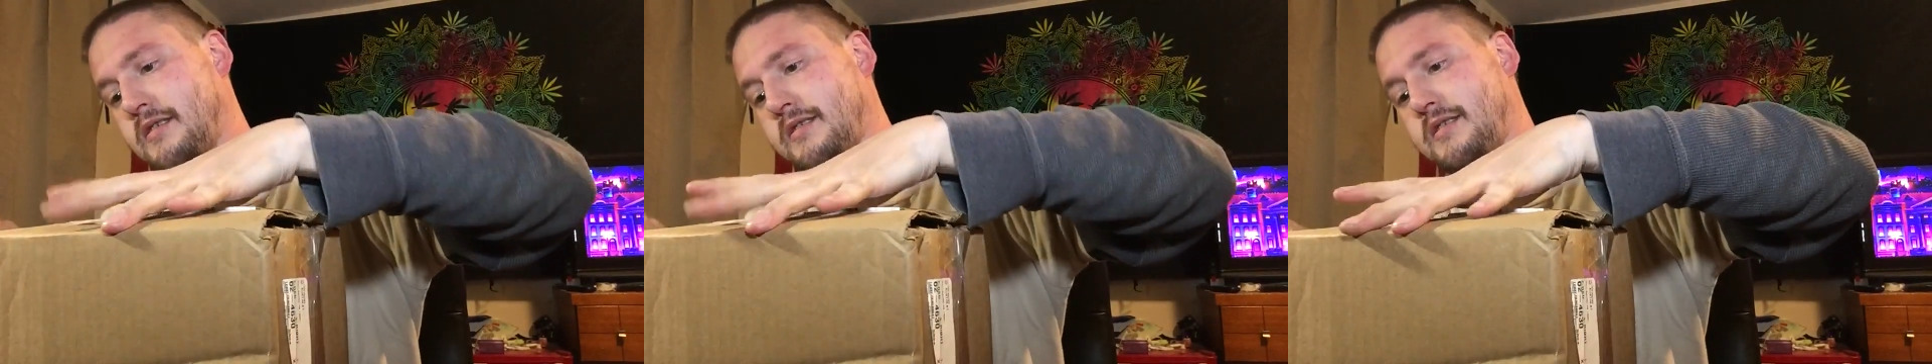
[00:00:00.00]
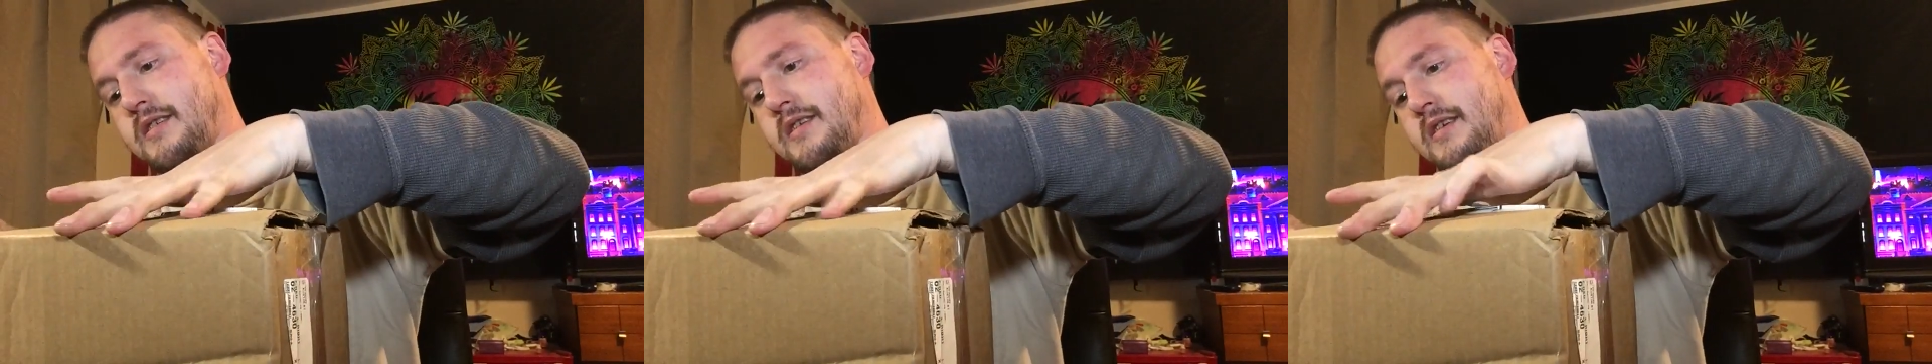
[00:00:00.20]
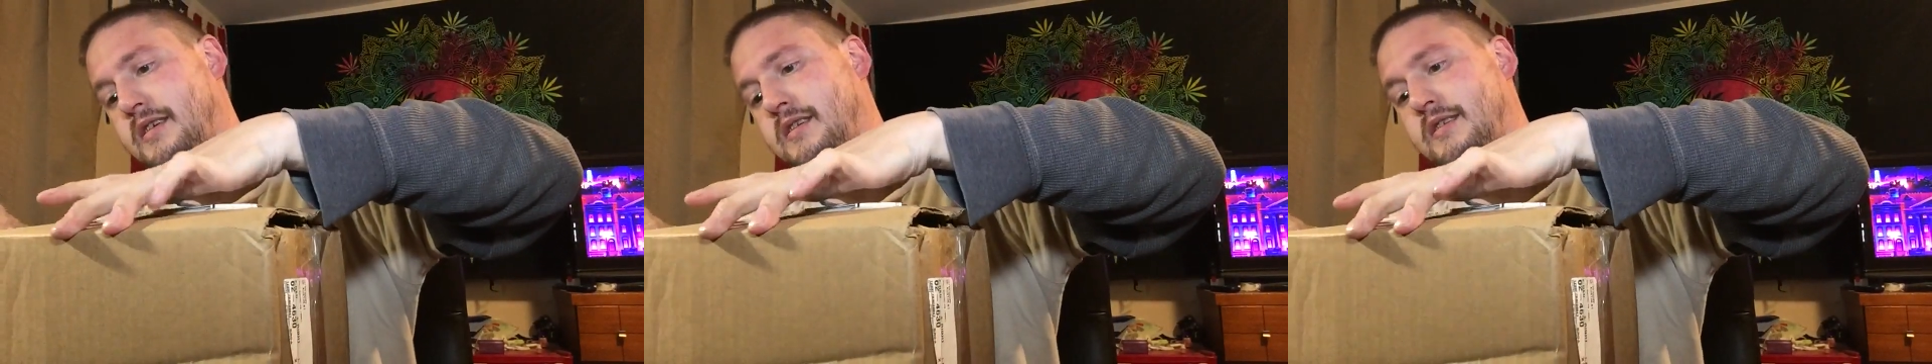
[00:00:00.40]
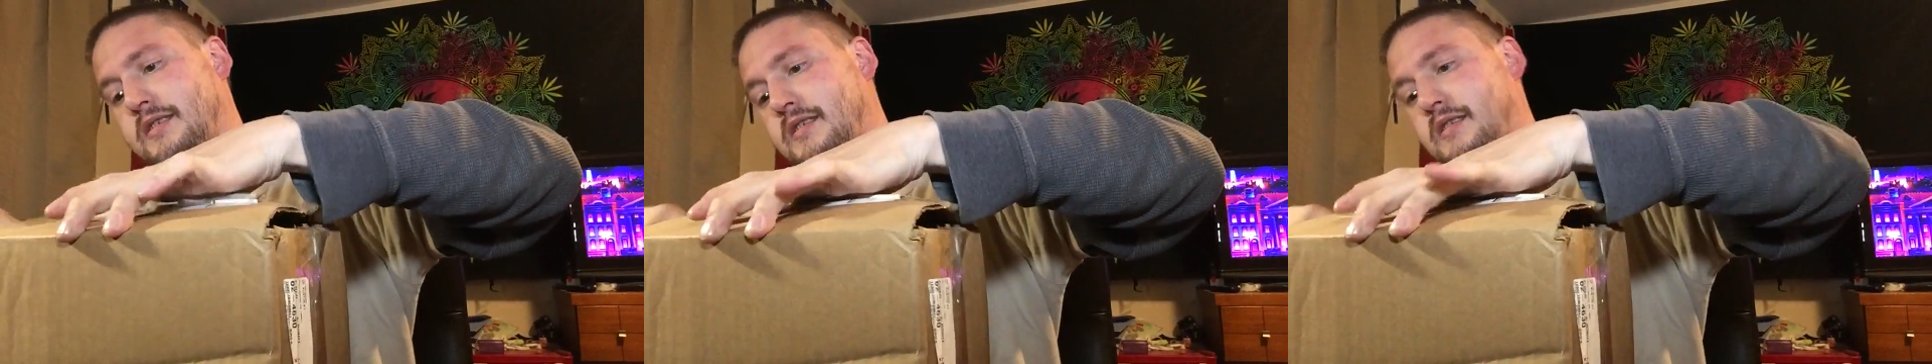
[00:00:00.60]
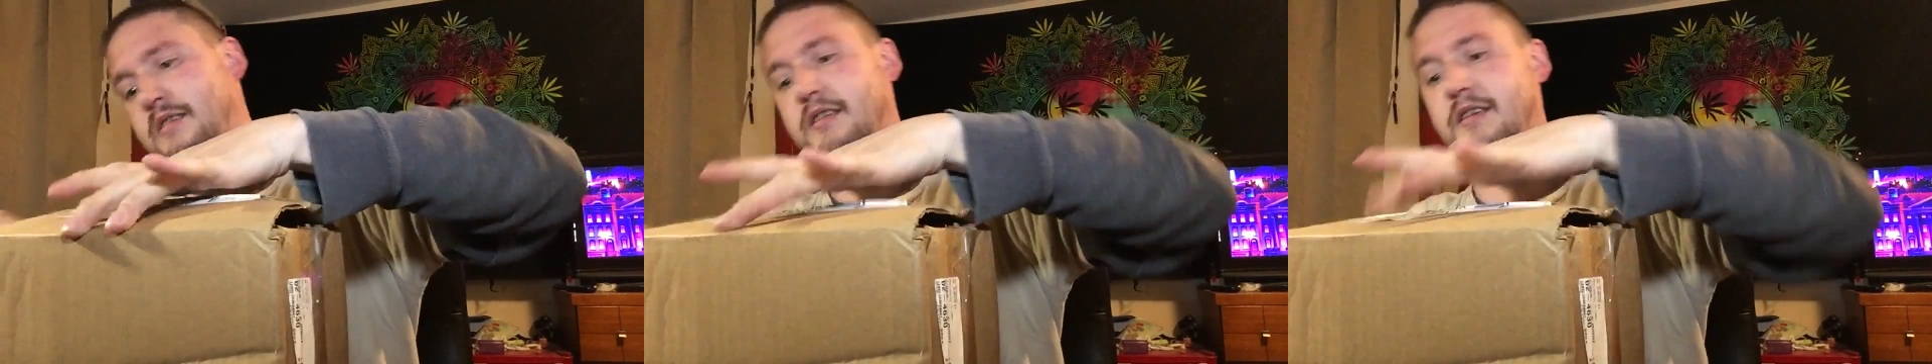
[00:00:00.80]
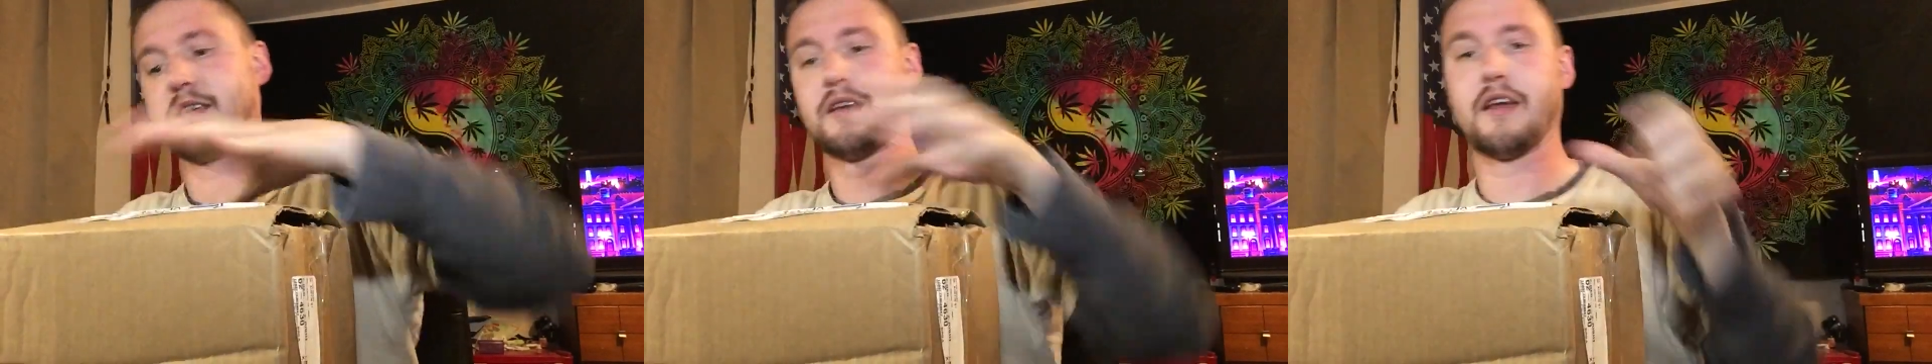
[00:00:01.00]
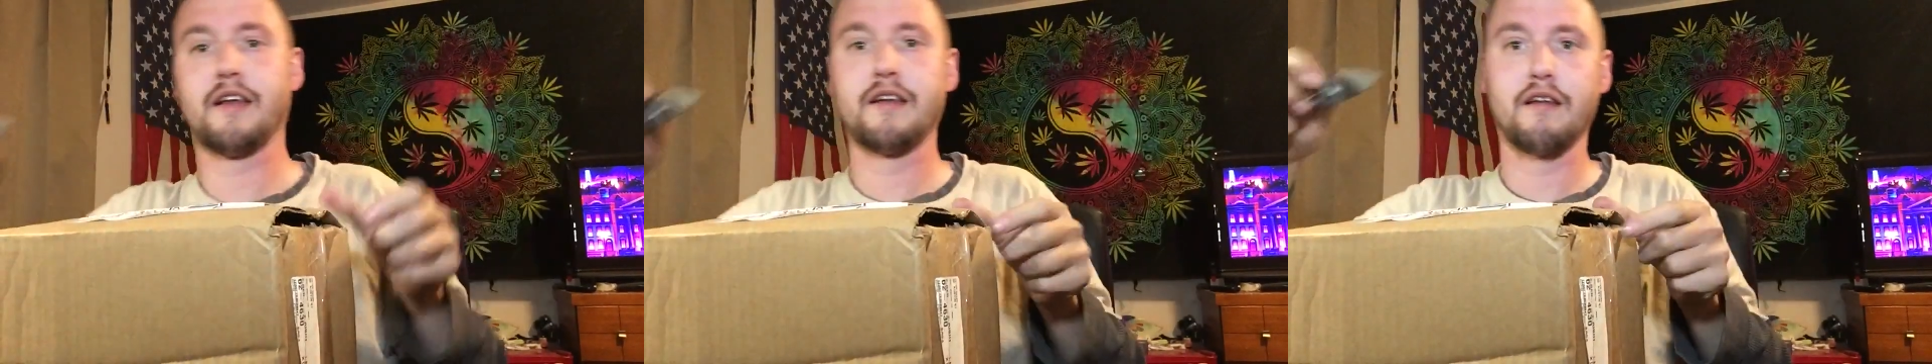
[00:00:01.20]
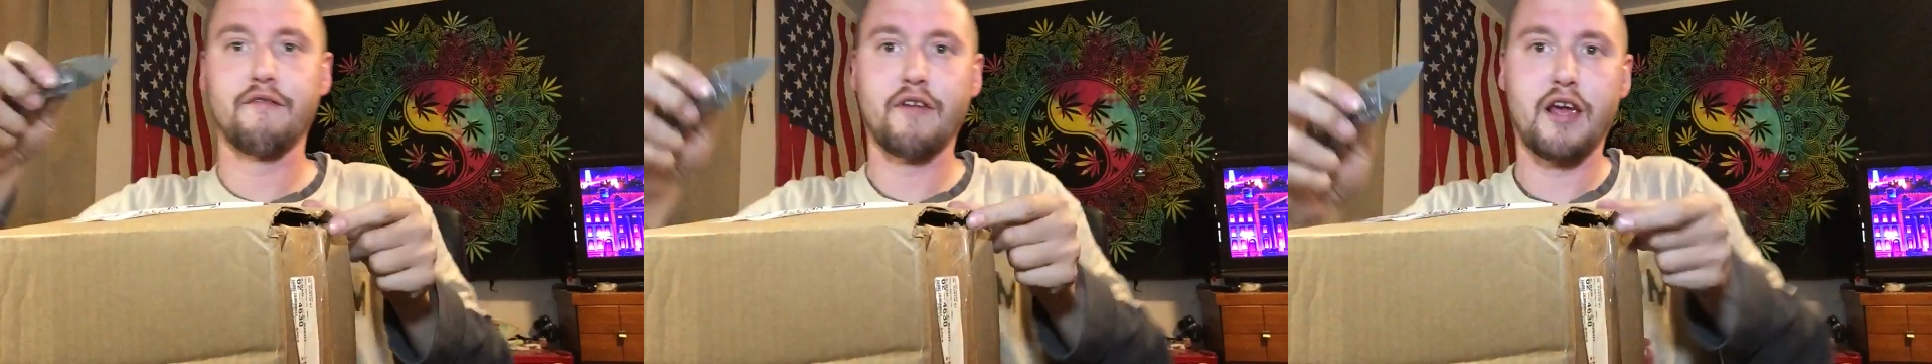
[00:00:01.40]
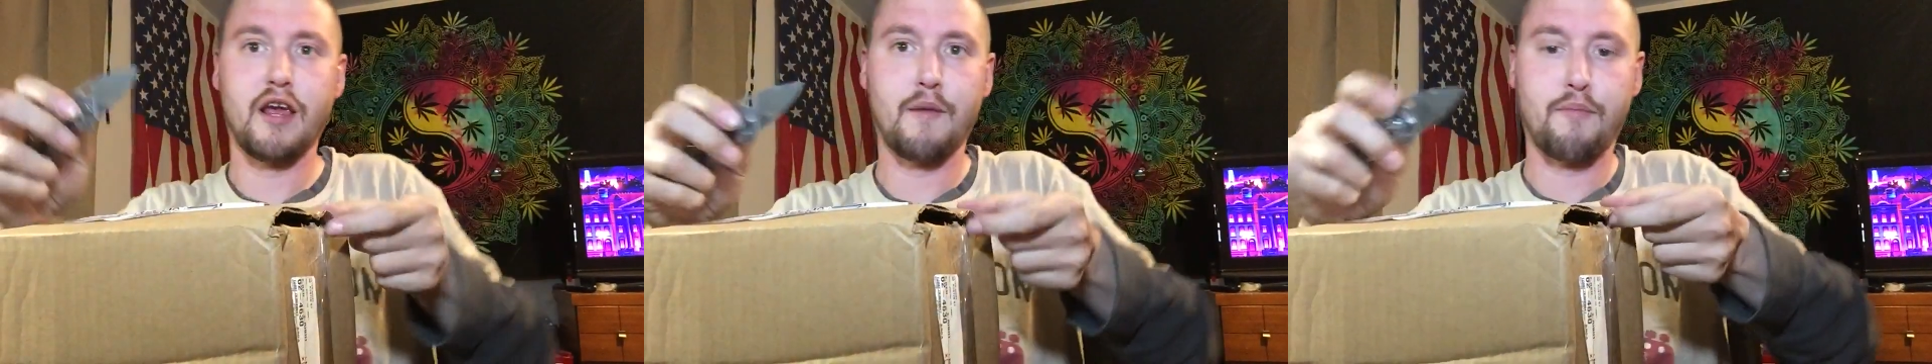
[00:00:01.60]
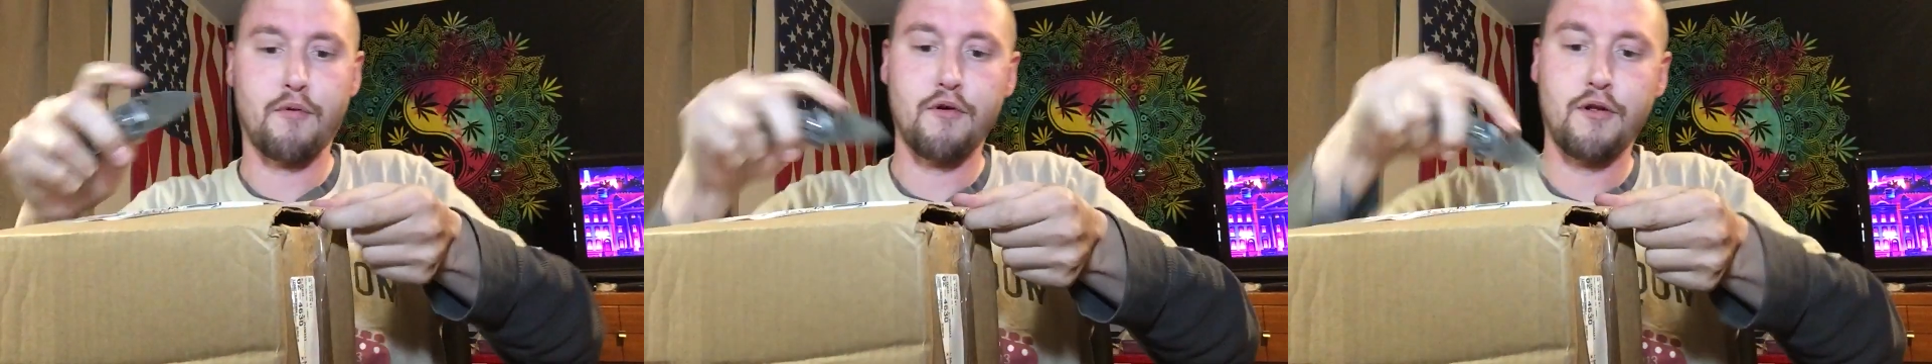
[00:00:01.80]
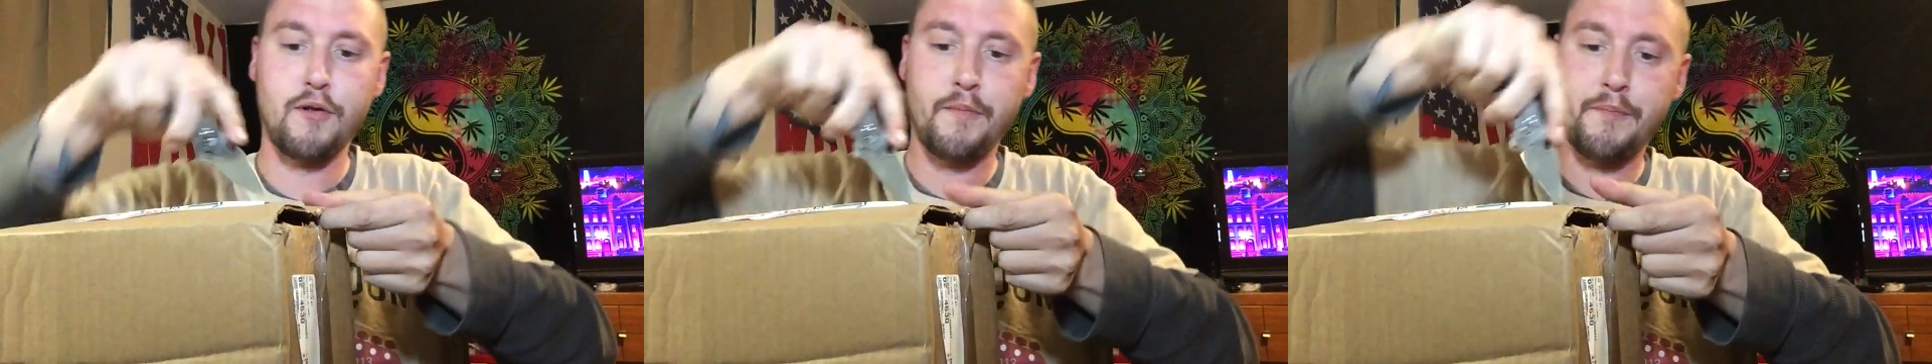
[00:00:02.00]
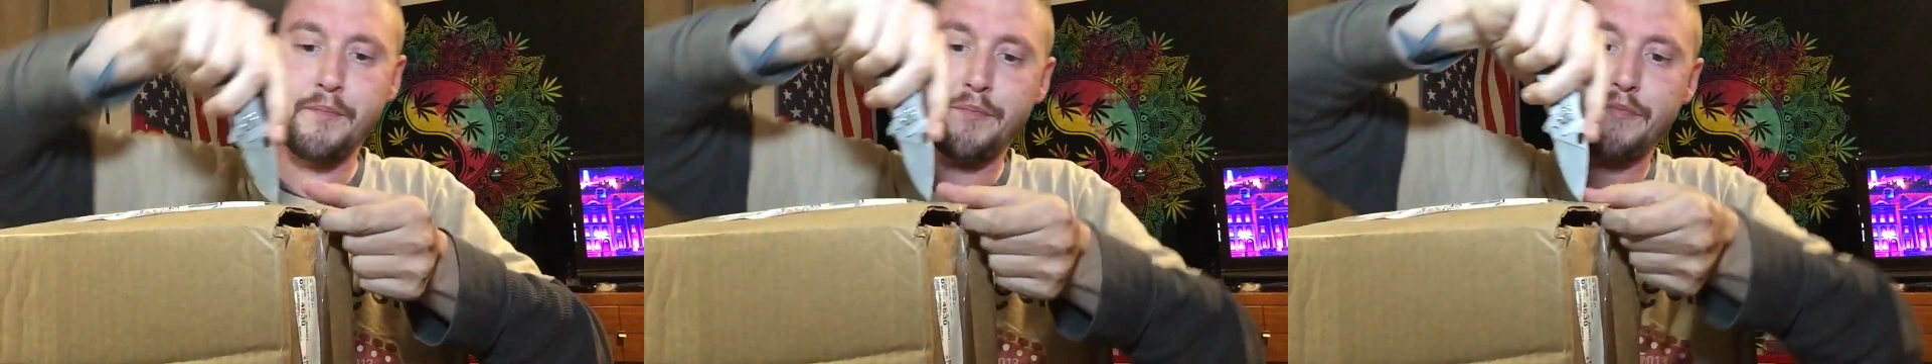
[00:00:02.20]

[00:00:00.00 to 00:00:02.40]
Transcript: since the end of April.